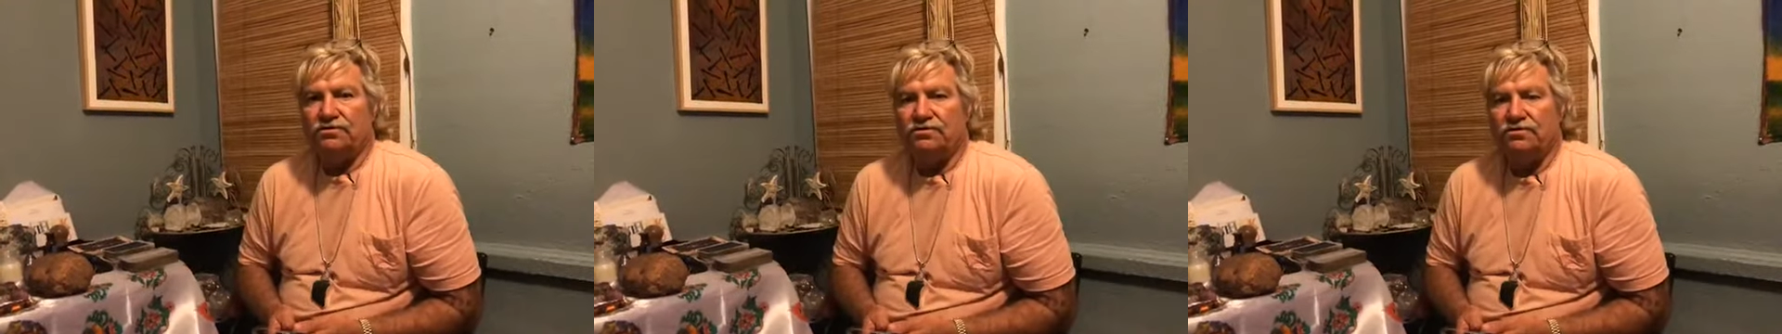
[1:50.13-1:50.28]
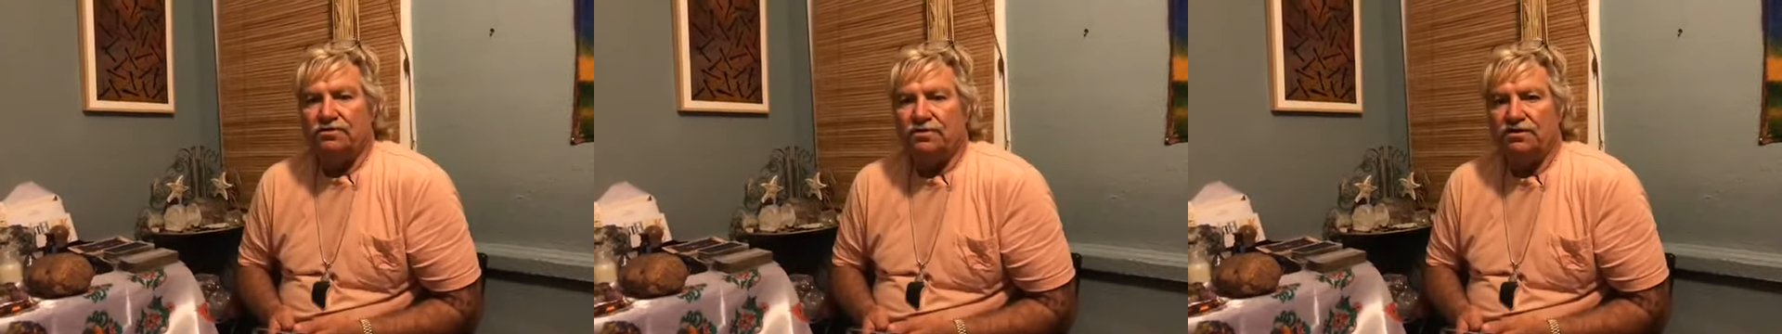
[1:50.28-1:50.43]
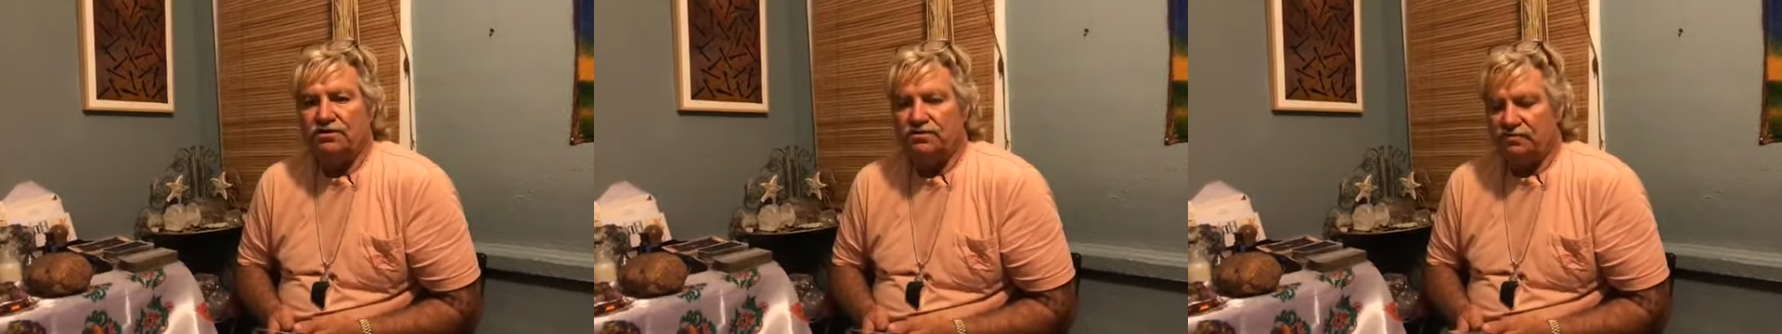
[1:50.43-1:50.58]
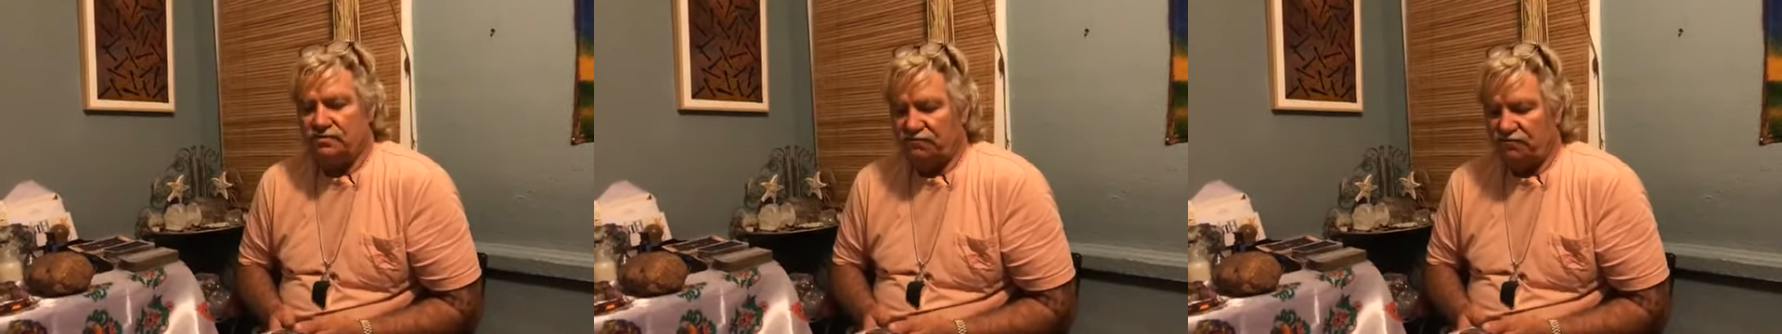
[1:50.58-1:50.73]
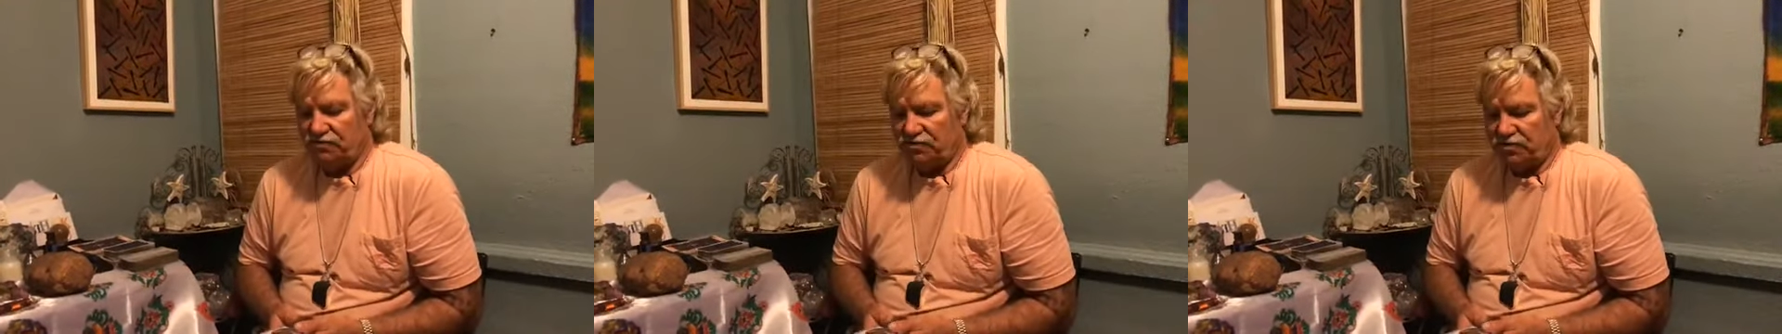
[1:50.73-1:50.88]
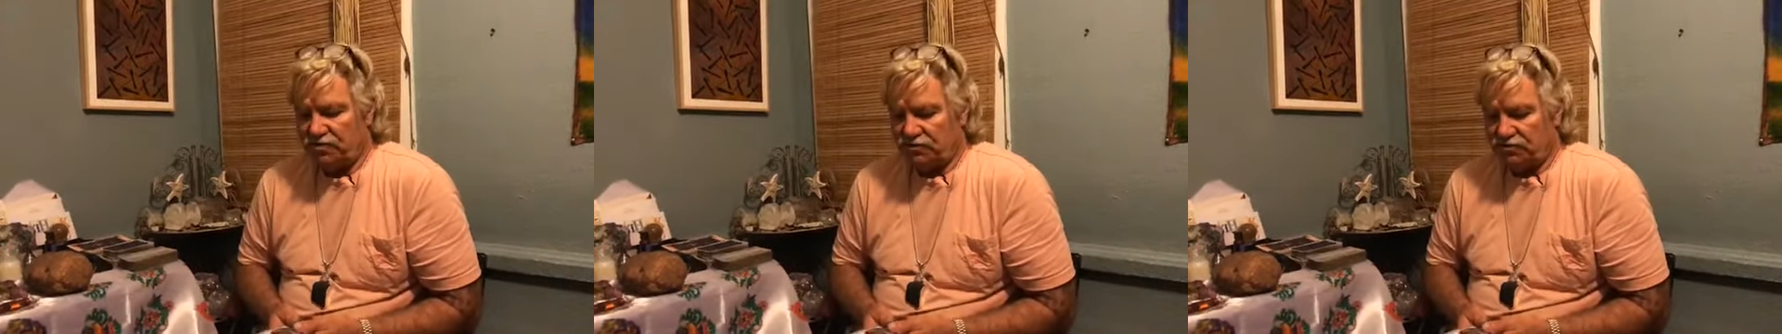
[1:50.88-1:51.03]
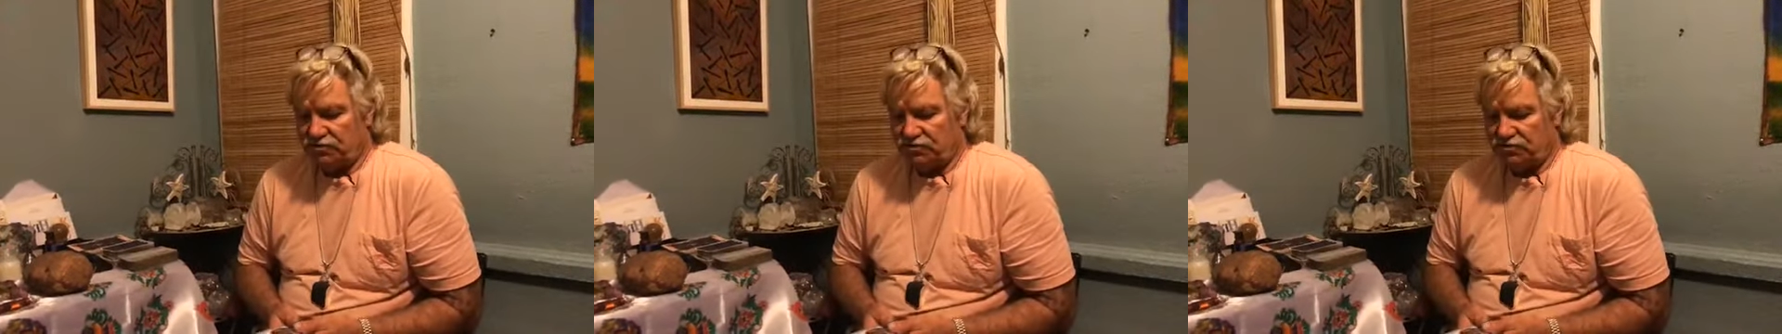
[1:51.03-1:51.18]
as a
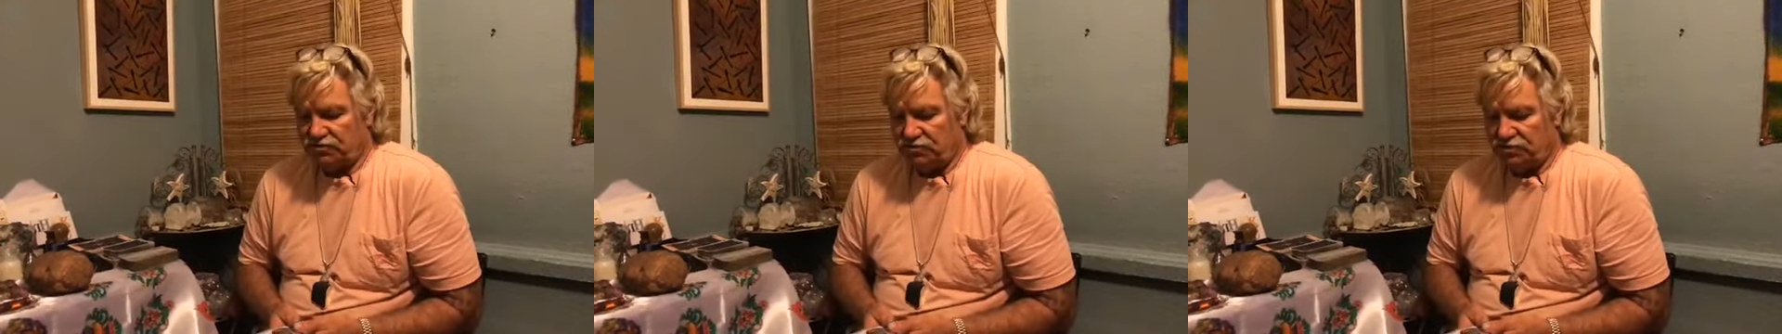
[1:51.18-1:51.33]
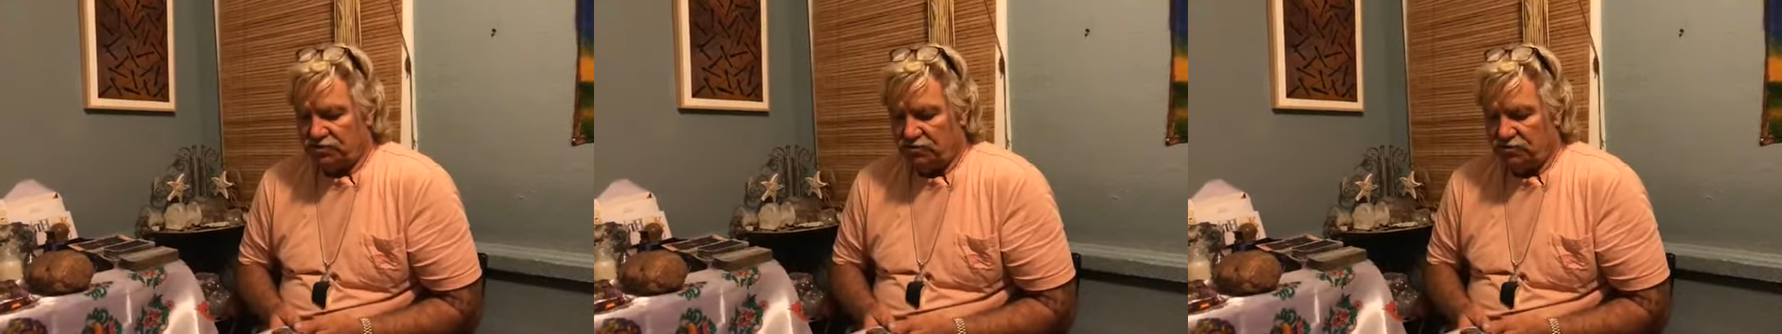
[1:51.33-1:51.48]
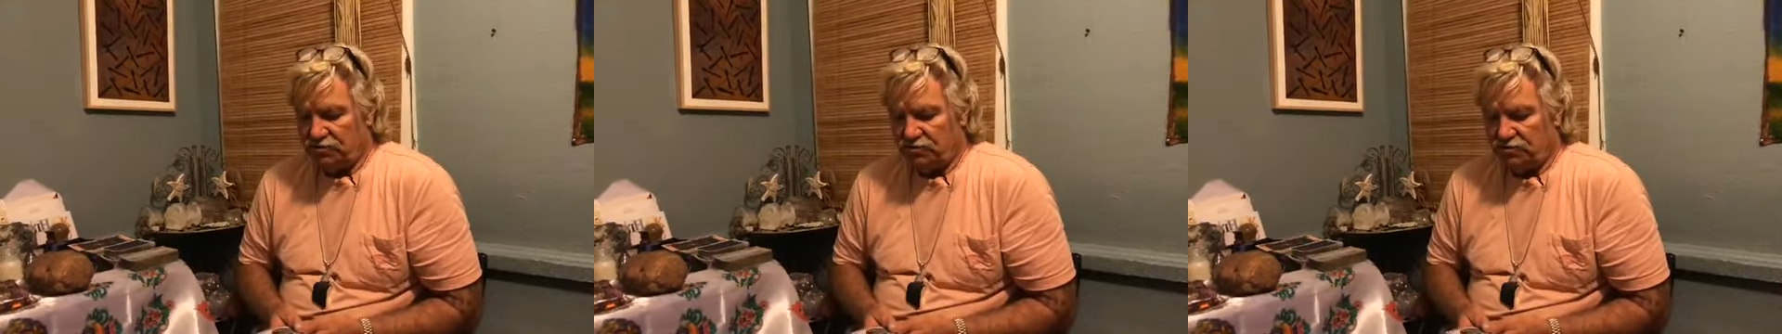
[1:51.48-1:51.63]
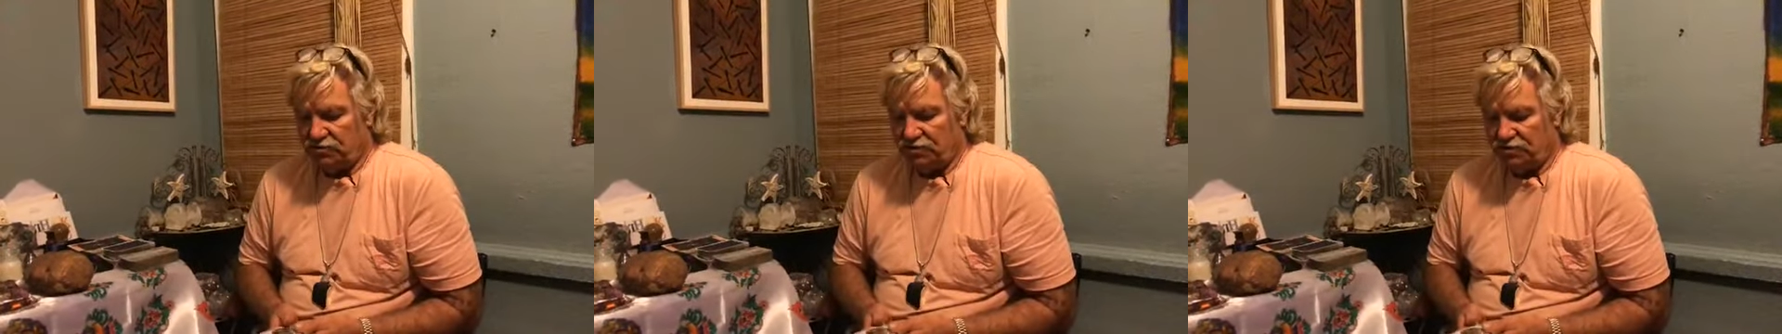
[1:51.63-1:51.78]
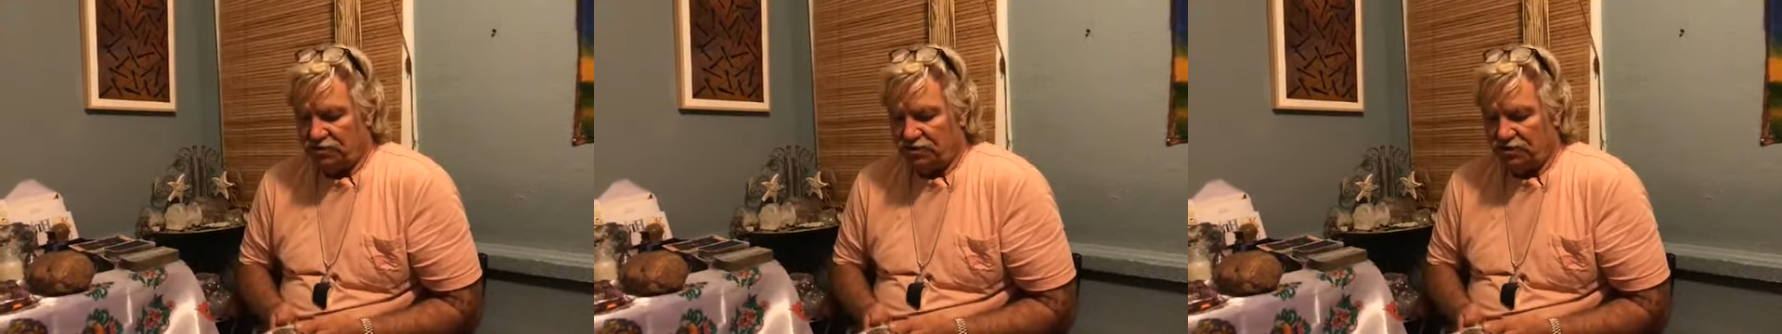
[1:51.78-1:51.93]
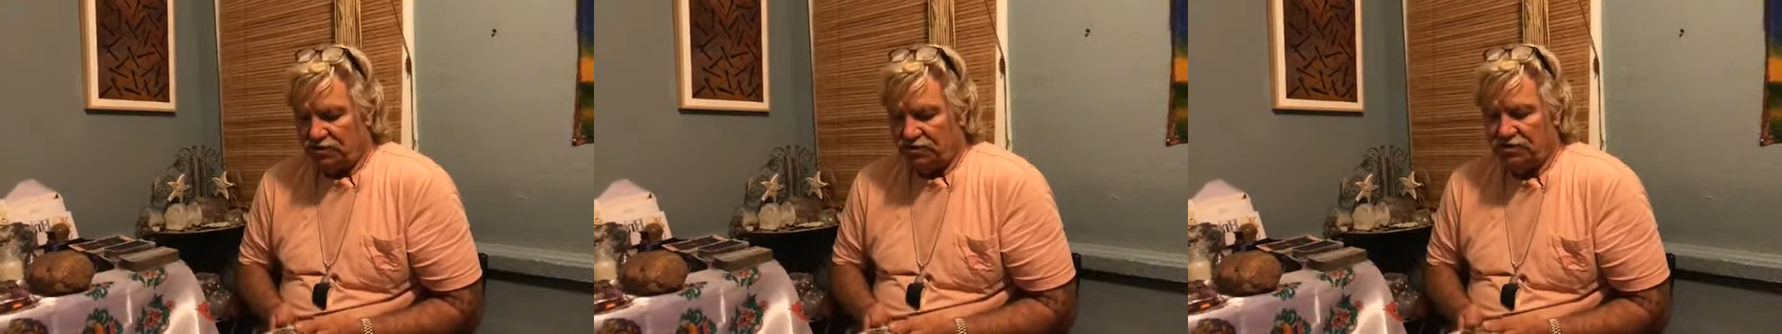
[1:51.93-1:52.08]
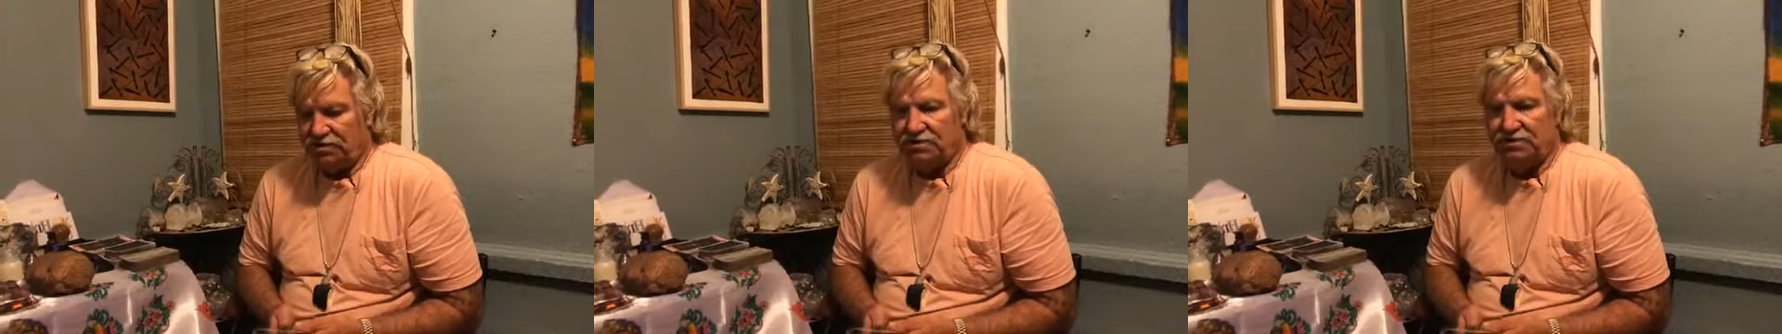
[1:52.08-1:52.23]
volunteer,
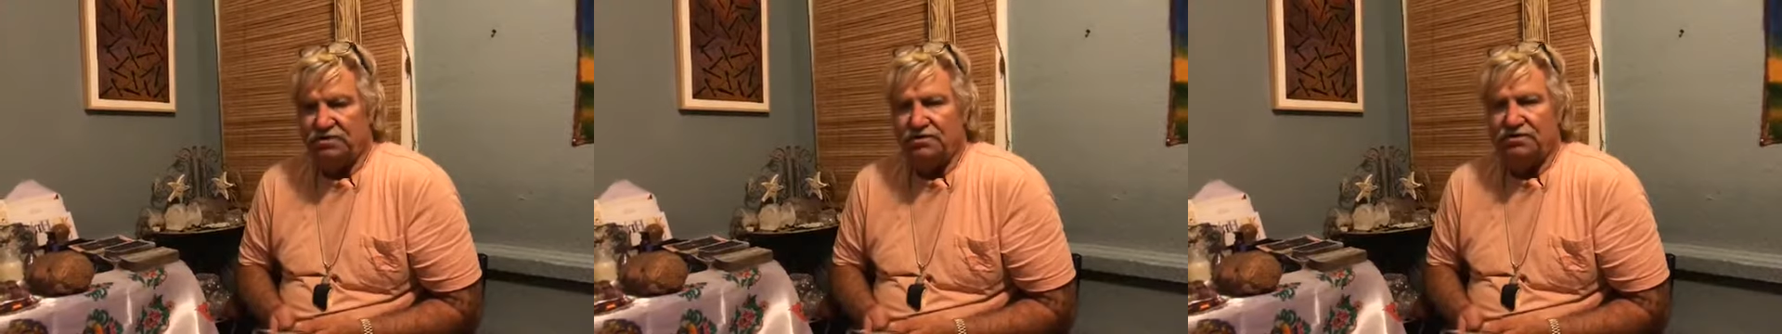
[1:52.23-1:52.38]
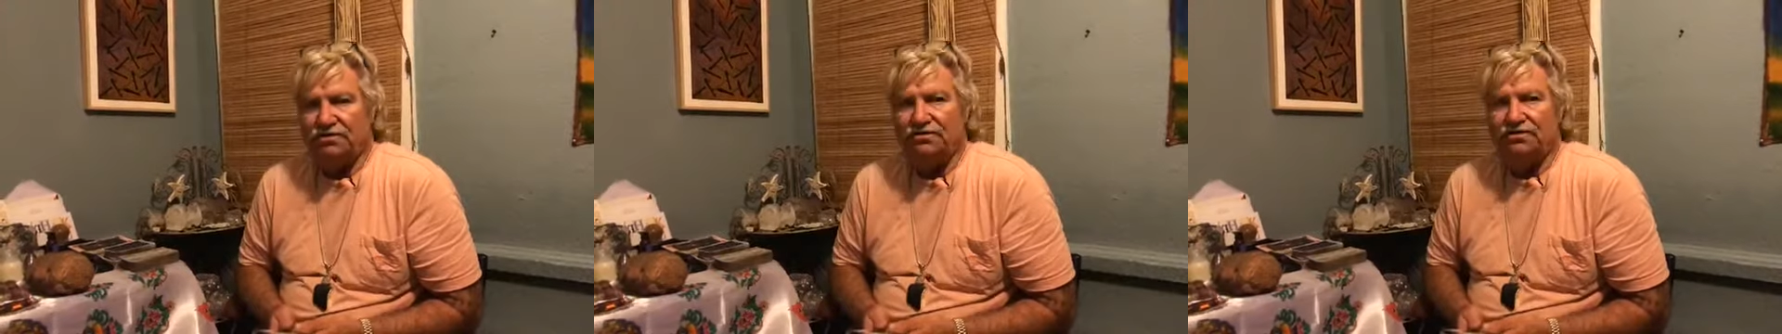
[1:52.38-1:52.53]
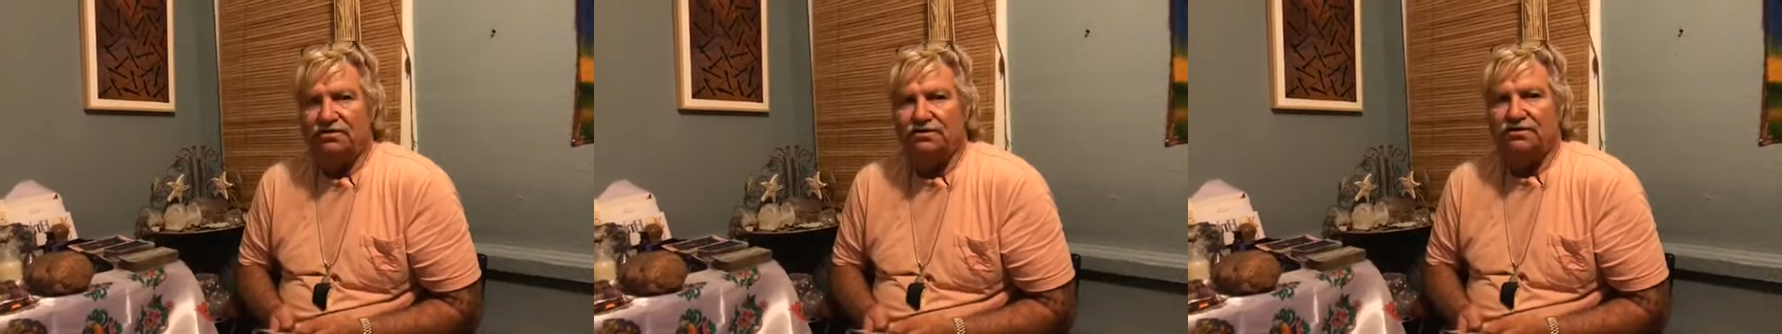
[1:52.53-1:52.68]
and